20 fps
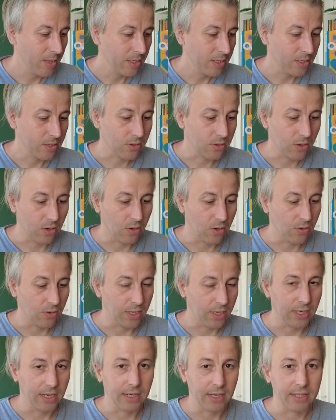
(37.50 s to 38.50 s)
So
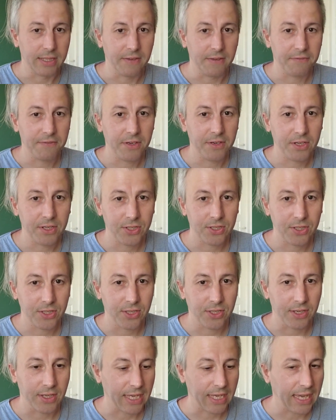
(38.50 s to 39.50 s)
the
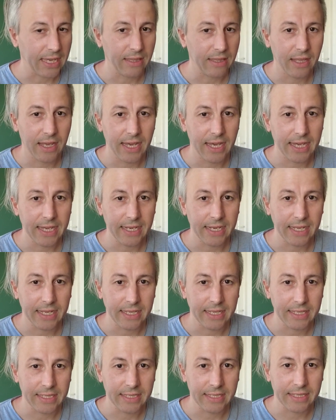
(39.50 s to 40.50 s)
first headline
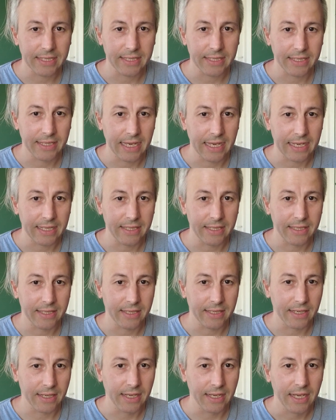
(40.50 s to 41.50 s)
is
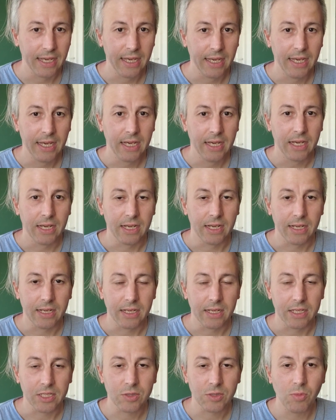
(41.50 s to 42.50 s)
that
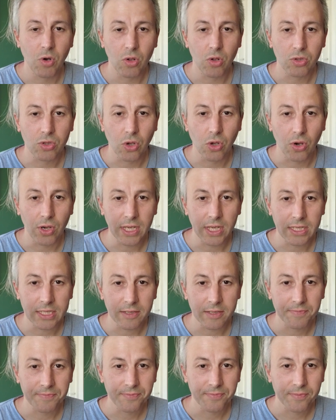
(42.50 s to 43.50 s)
small toys,